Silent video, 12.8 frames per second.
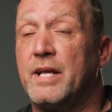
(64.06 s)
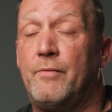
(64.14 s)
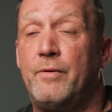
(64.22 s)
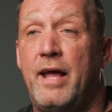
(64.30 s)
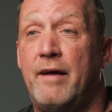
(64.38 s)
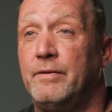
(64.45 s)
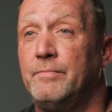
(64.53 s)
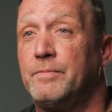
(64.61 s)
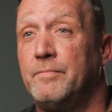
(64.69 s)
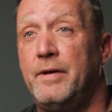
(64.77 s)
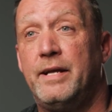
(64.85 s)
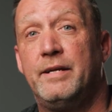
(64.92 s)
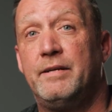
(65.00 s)
that we have
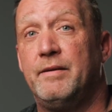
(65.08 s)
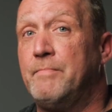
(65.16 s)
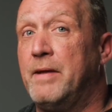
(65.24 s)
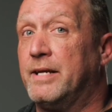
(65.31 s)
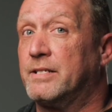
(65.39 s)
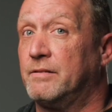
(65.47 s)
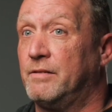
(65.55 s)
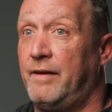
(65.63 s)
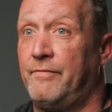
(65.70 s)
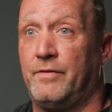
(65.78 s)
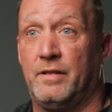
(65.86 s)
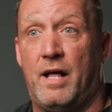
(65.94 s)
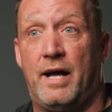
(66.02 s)
implemented, it makes life
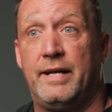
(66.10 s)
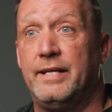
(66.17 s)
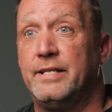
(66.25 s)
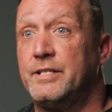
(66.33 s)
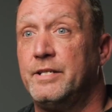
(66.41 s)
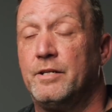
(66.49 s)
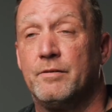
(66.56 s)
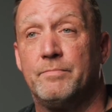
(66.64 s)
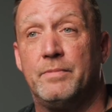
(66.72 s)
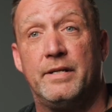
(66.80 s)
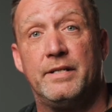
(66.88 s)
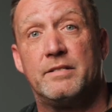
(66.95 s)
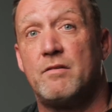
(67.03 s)
a lot easier,
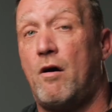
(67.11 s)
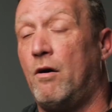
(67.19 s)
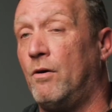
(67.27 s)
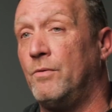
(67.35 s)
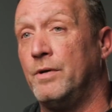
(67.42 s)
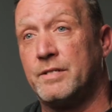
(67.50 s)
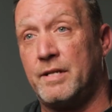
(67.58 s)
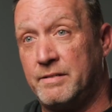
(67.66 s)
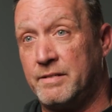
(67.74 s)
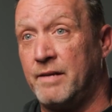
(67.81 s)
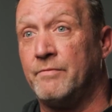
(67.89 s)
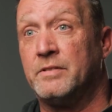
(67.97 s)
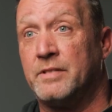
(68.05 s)
but it's always a
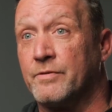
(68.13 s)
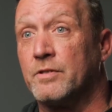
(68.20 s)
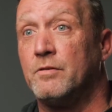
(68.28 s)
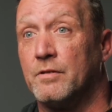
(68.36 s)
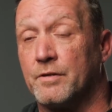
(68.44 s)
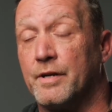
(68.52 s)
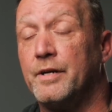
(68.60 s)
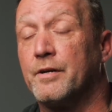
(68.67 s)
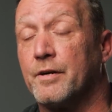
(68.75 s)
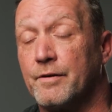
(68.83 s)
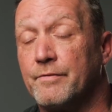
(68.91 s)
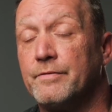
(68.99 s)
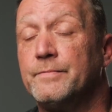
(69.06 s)
t difficult learning
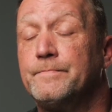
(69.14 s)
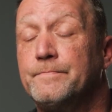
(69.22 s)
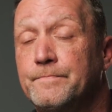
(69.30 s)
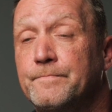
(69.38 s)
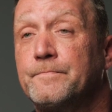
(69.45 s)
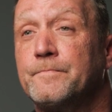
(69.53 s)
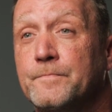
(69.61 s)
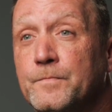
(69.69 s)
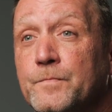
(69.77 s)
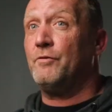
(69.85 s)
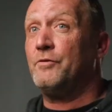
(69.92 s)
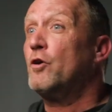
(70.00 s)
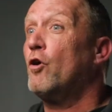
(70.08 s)
curve.
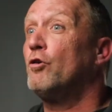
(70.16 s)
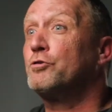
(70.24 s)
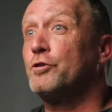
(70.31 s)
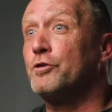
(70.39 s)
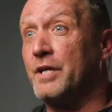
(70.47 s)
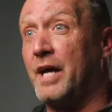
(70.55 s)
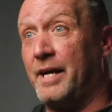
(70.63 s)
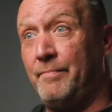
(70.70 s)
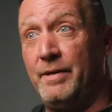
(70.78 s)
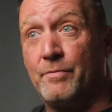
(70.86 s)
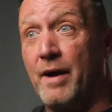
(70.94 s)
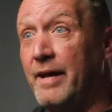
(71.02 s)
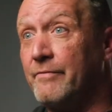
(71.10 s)
The culture's got to be
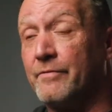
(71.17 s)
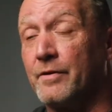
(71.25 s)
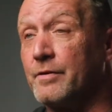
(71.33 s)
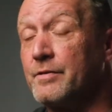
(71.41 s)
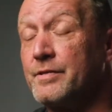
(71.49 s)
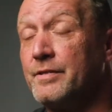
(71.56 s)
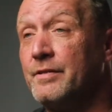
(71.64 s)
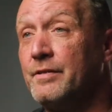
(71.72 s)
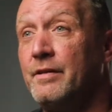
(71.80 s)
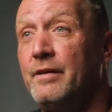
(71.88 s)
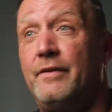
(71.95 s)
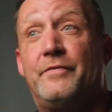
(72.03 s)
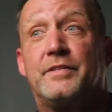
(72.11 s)
right first.
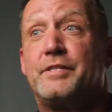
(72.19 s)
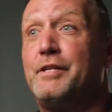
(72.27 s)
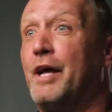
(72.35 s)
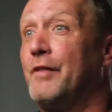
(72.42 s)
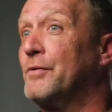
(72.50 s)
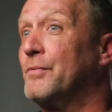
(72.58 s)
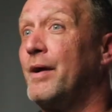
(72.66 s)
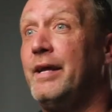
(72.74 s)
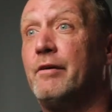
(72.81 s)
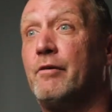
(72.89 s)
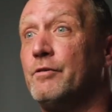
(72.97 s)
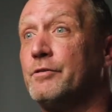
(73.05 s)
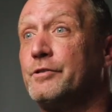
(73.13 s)
If it's not the right
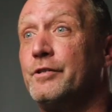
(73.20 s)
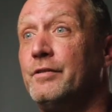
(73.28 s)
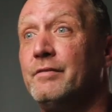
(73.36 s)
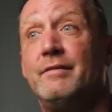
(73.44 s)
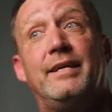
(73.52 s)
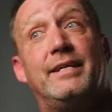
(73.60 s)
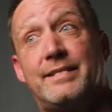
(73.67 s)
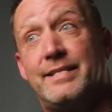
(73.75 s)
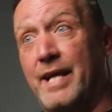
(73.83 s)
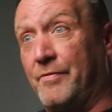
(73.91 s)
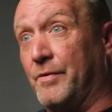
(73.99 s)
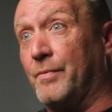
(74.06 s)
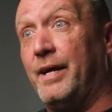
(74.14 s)
culture, it's
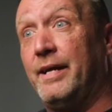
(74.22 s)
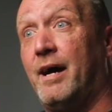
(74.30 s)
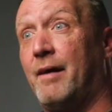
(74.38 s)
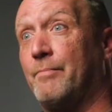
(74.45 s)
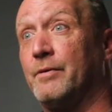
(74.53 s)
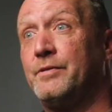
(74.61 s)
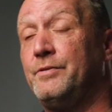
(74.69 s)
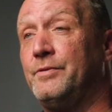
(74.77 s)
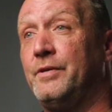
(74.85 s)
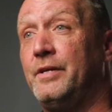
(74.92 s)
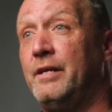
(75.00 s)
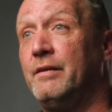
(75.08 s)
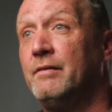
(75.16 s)
not the right
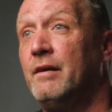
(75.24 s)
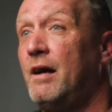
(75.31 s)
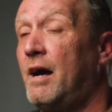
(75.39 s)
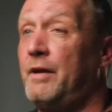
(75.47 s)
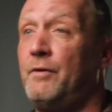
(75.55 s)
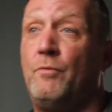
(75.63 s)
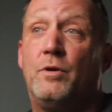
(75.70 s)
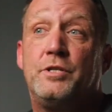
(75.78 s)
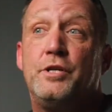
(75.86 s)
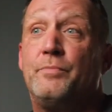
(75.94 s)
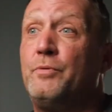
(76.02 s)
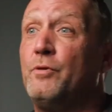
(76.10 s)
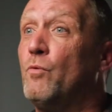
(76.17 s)
opportunity. I don't want you
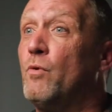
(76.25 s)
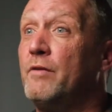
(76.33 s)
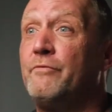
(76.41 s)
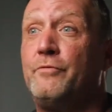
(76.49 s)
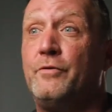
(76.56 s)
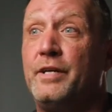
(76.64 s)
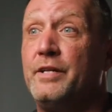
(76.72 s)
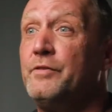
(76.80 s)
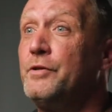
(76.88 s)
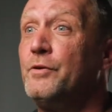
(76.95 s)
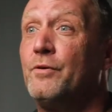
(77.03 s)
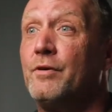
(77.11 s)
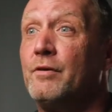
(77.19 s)
to put one foot in the
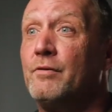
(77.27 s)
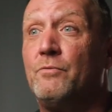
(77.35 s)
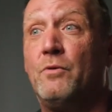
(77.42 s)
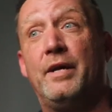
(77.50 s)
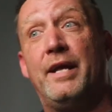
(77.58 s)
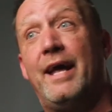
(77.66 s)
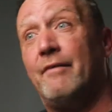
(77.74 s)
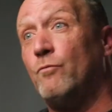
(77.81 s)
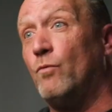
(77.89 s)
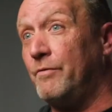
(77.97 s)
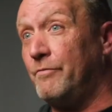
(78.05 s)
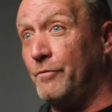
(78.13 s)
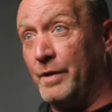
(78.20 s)
door while you have
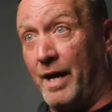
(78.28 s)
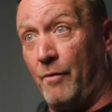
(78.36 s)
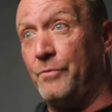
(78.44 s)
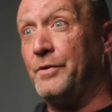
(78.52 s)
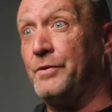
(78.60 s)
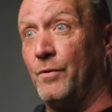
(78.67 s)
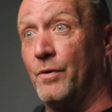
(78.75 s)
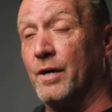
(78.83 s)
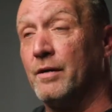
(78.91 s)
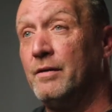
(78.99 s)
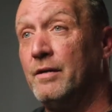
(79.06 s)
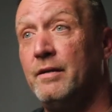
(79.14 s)
one foot out the door.